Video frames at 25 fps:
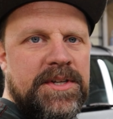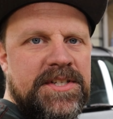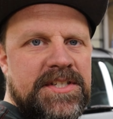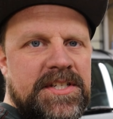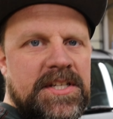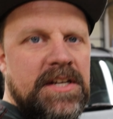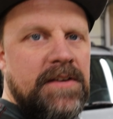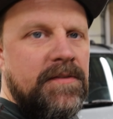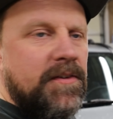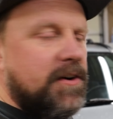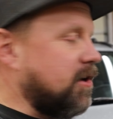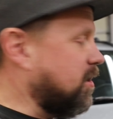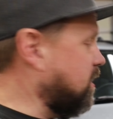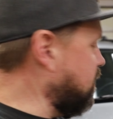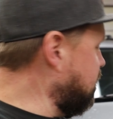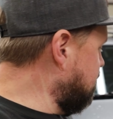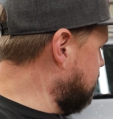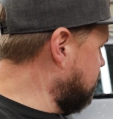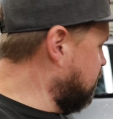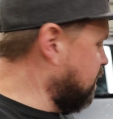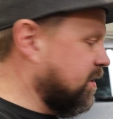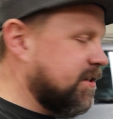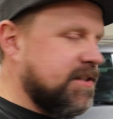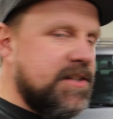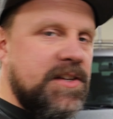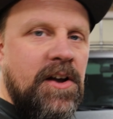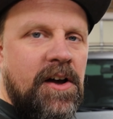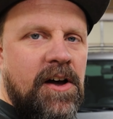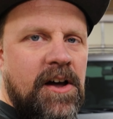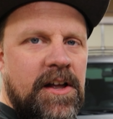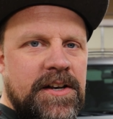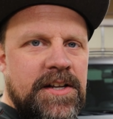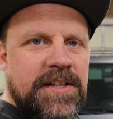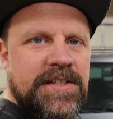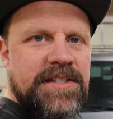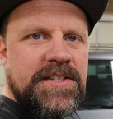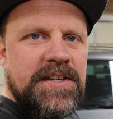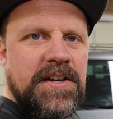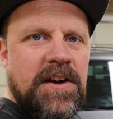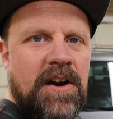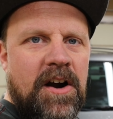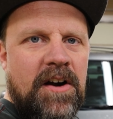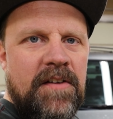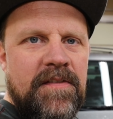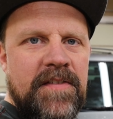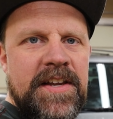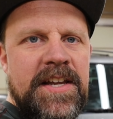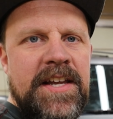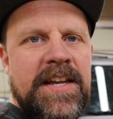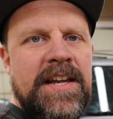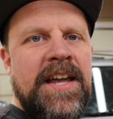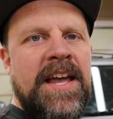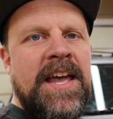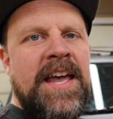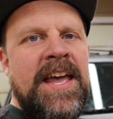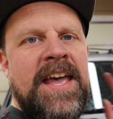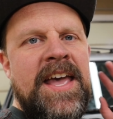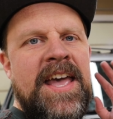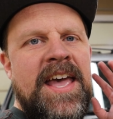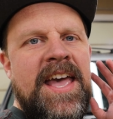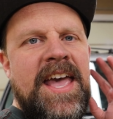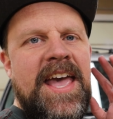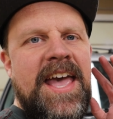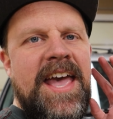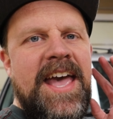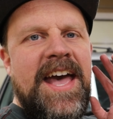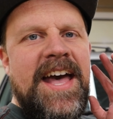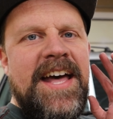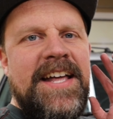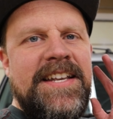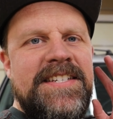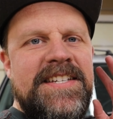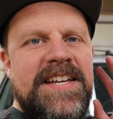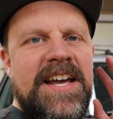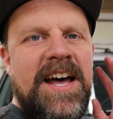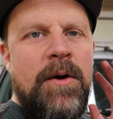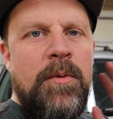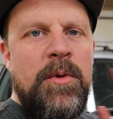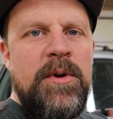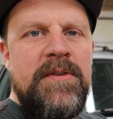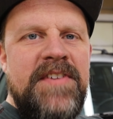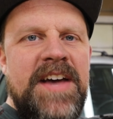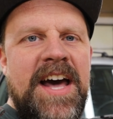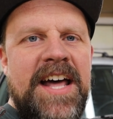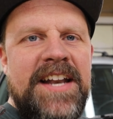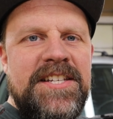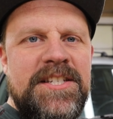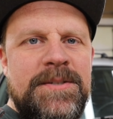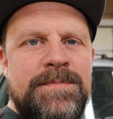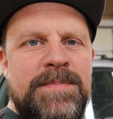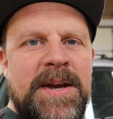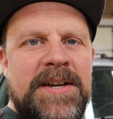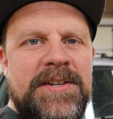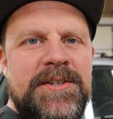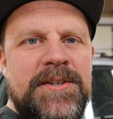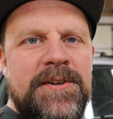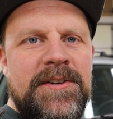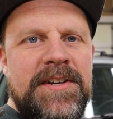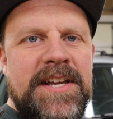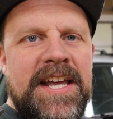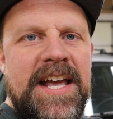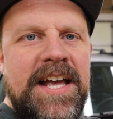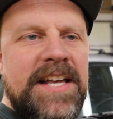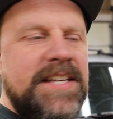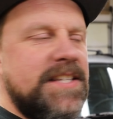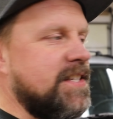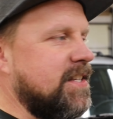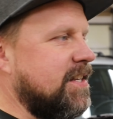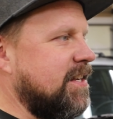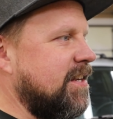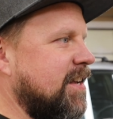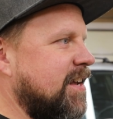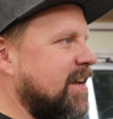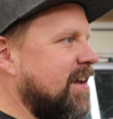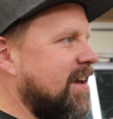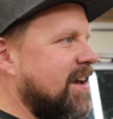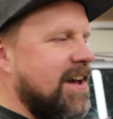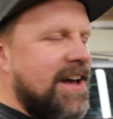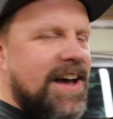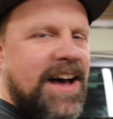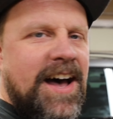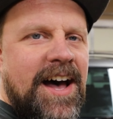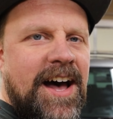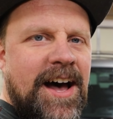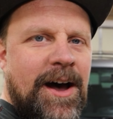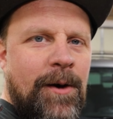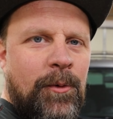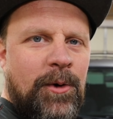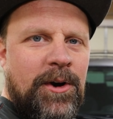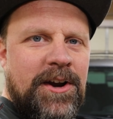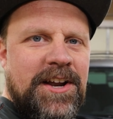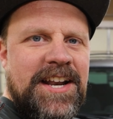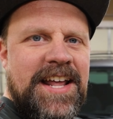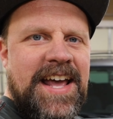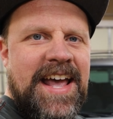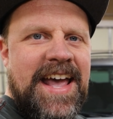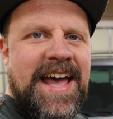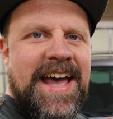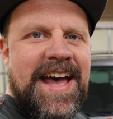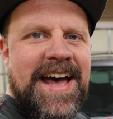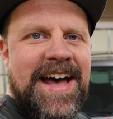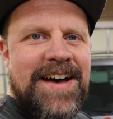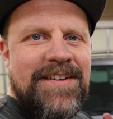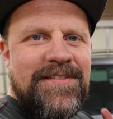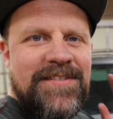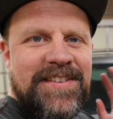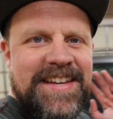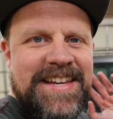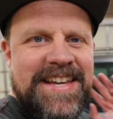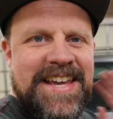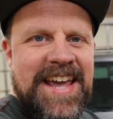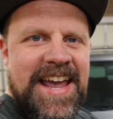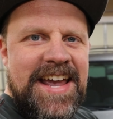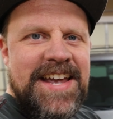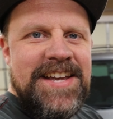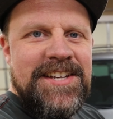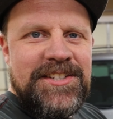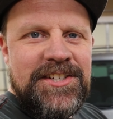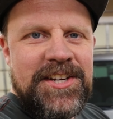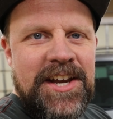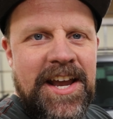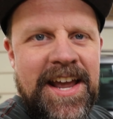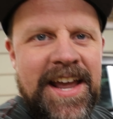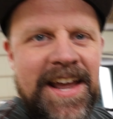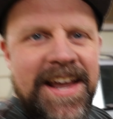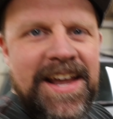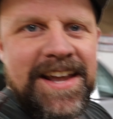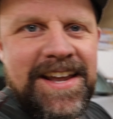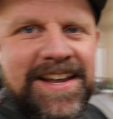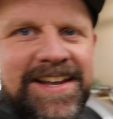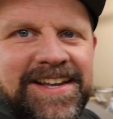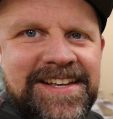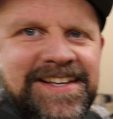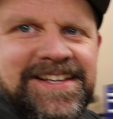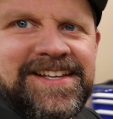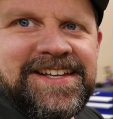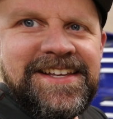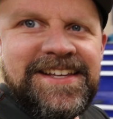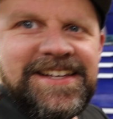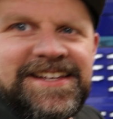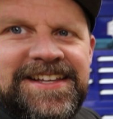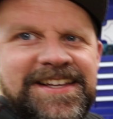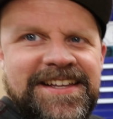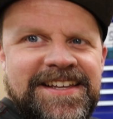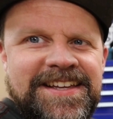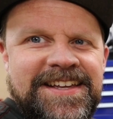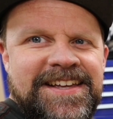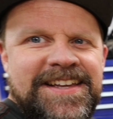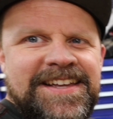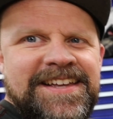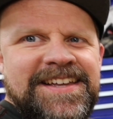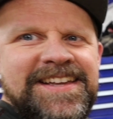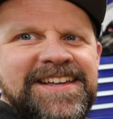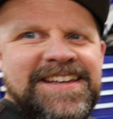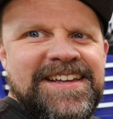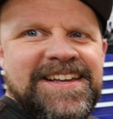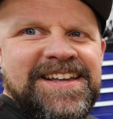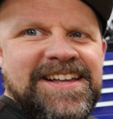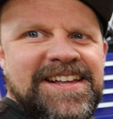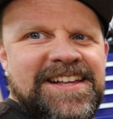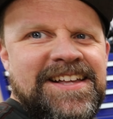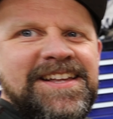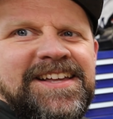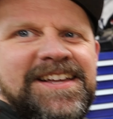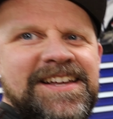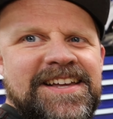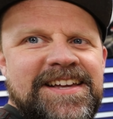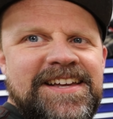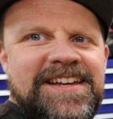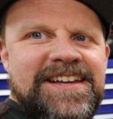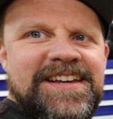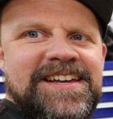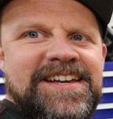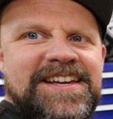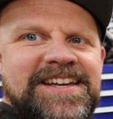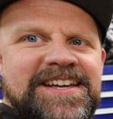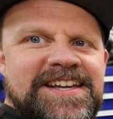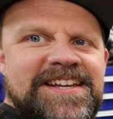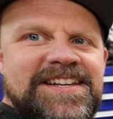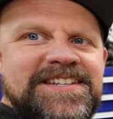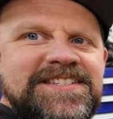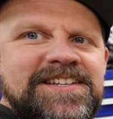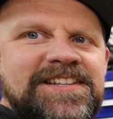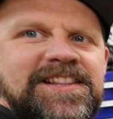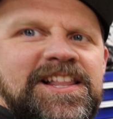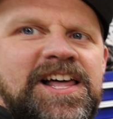receiver in this Honda C R V, and uh, we've got a special guest. Uh, we're going to have K J. Yeah! He's